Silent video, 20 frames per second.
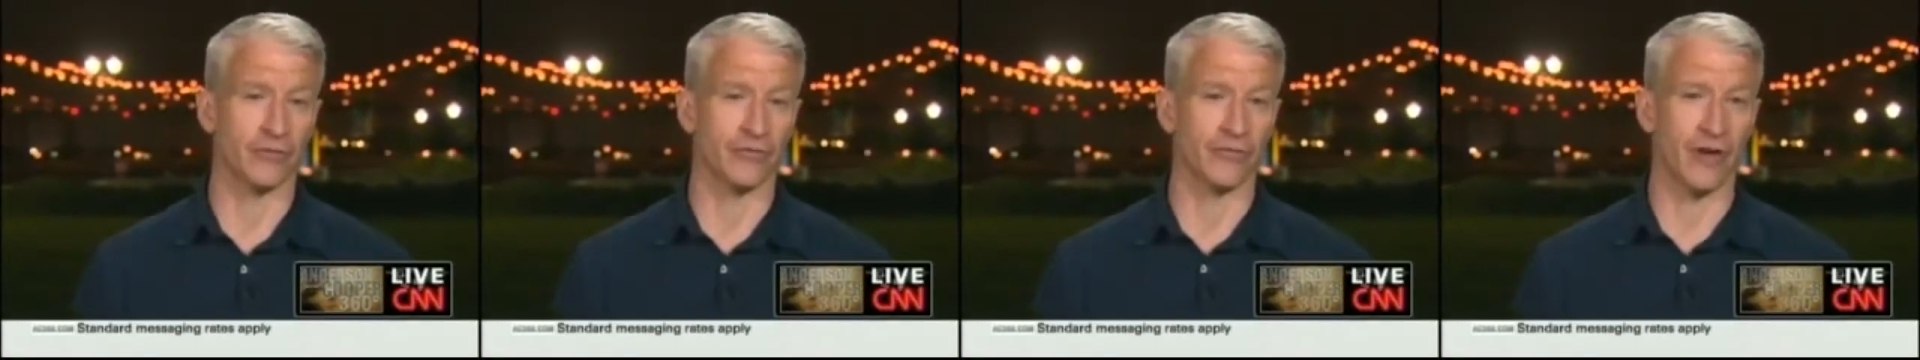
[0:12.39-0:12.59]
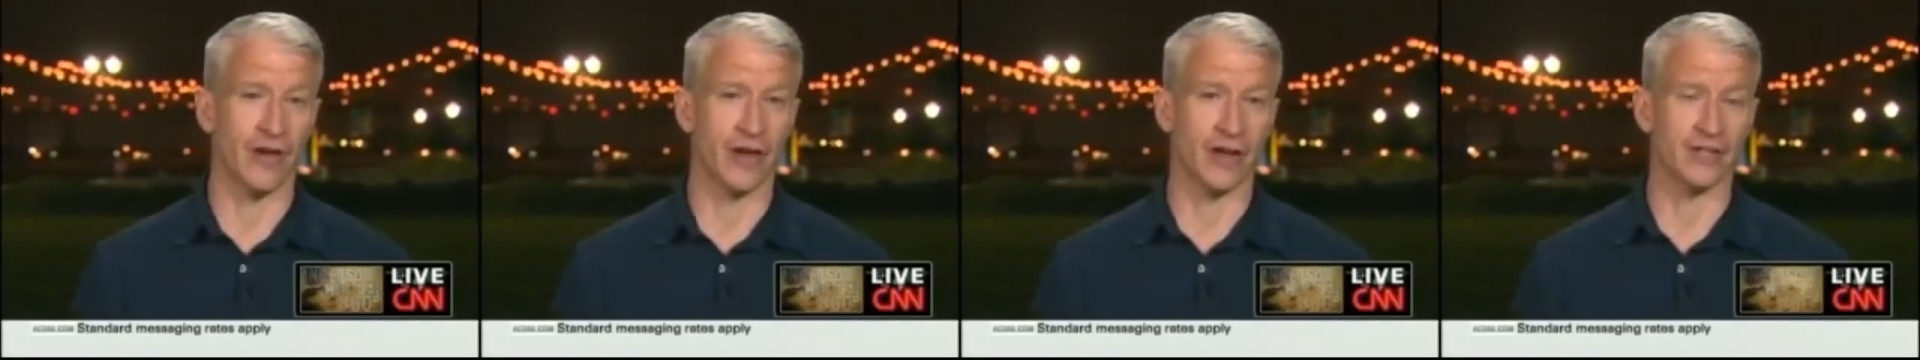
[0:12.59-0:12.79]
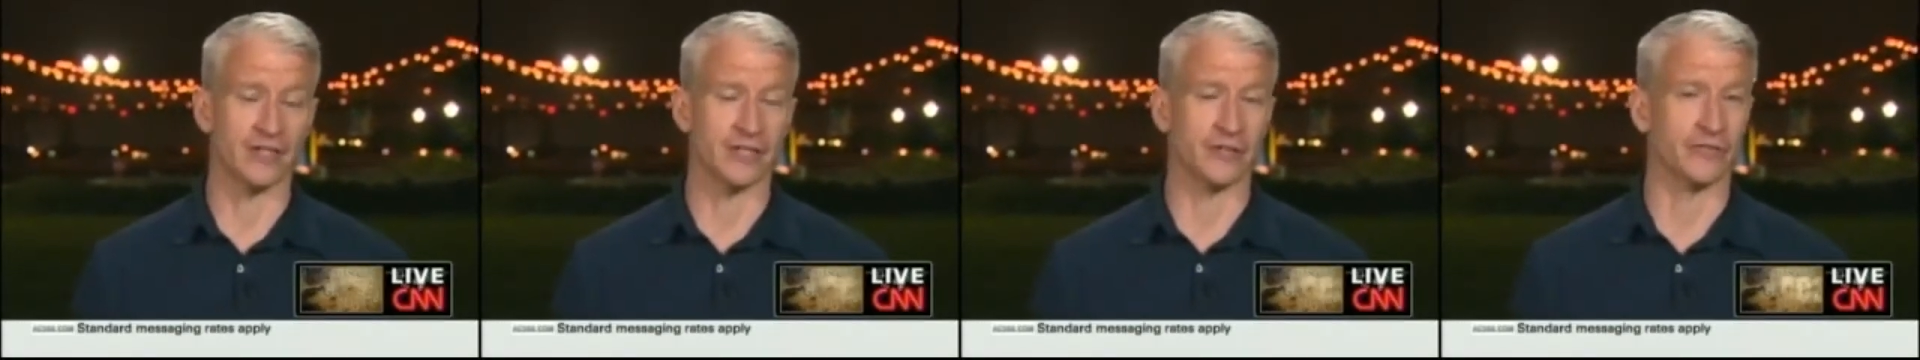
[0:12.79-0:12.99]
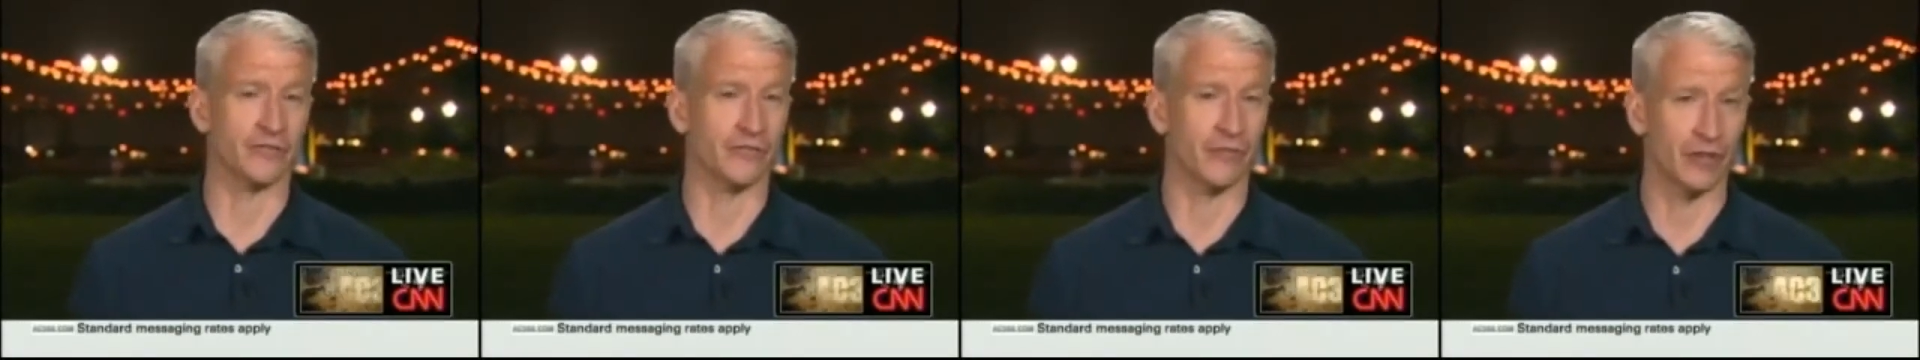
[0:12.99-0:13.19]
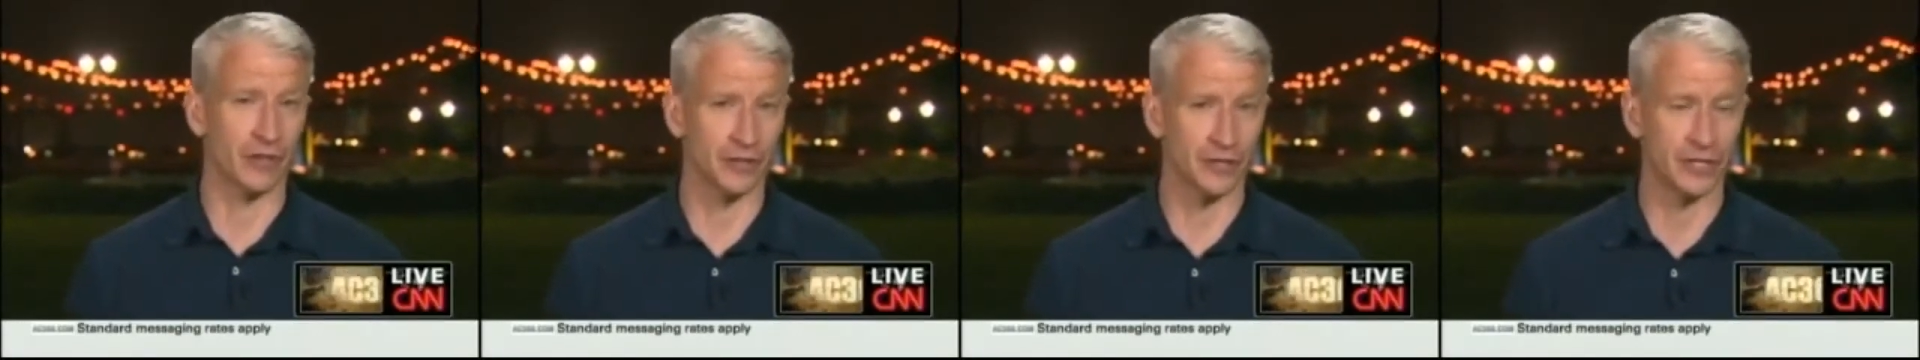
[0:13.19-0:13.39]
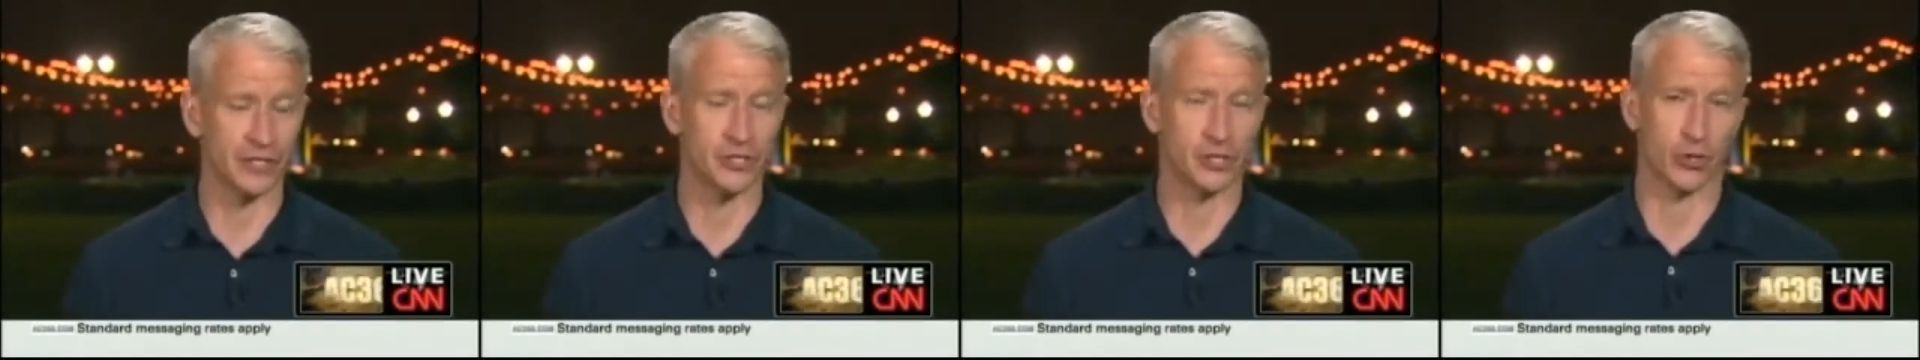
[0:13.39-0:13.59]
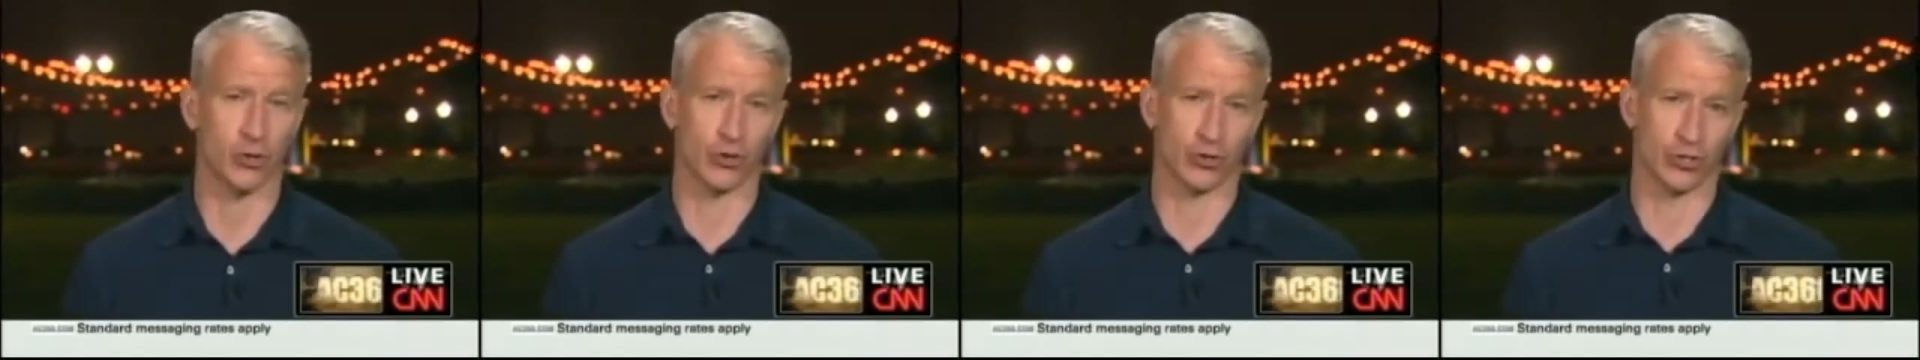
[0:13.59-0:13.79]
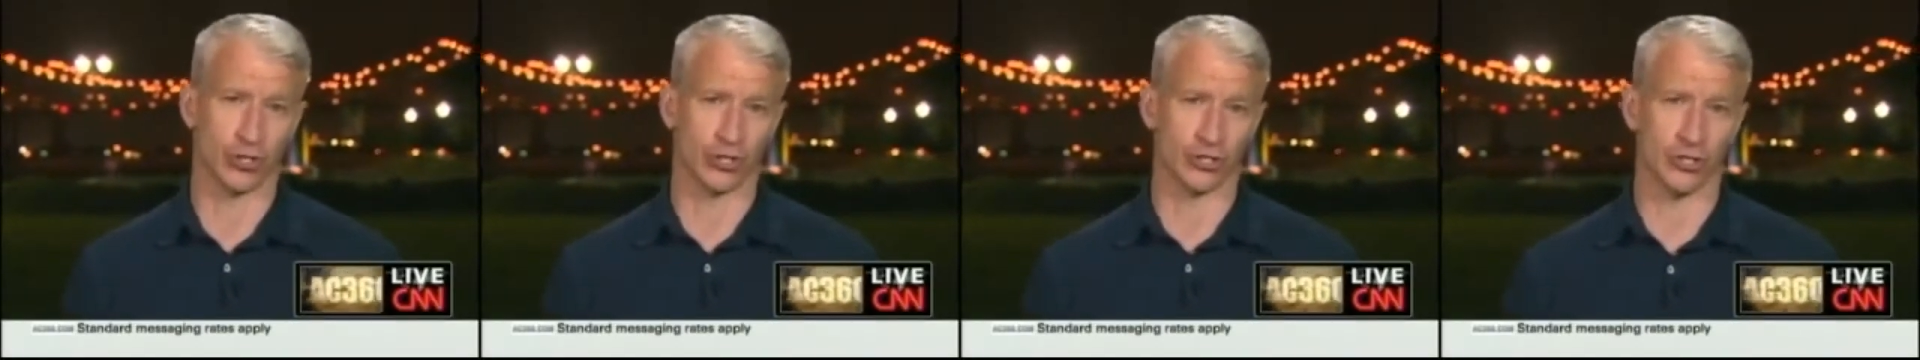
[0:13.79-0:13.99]
of fines and felony
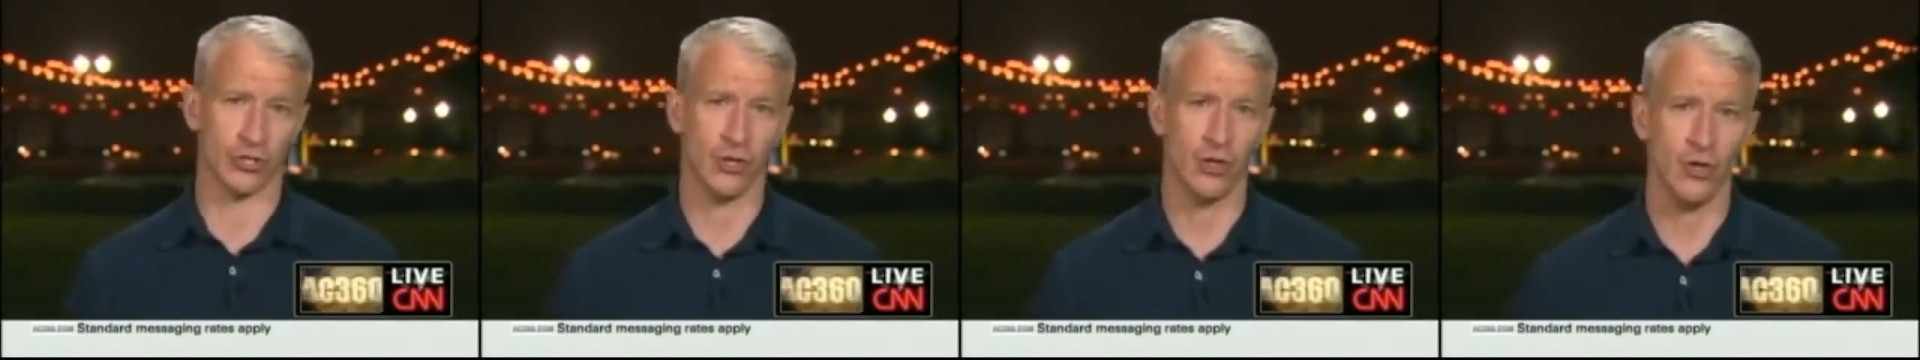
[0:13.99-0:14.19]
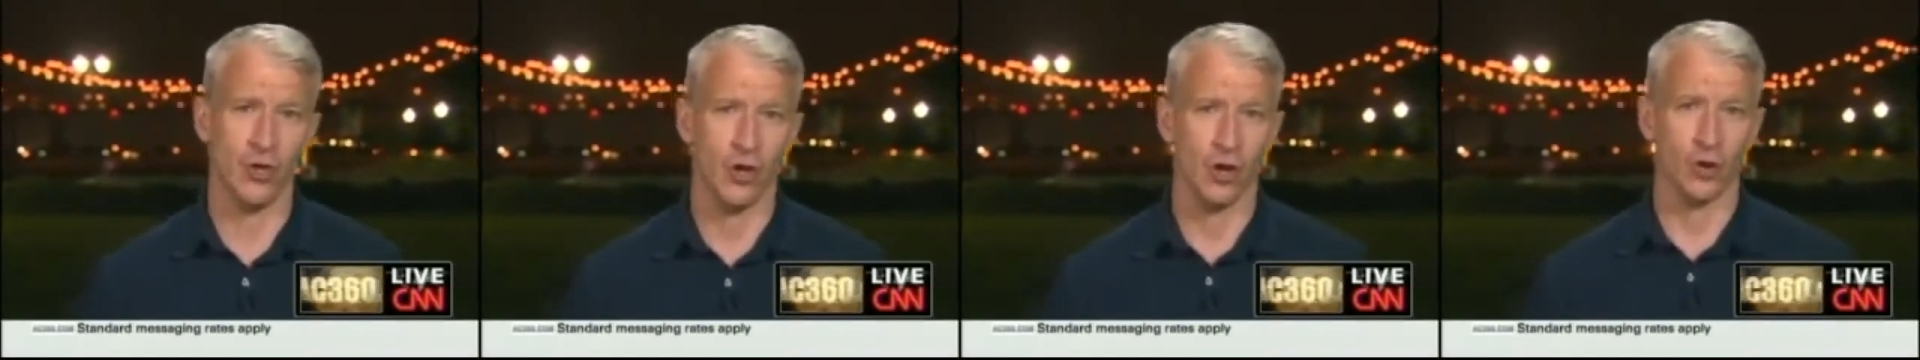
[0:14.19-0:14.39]
charges.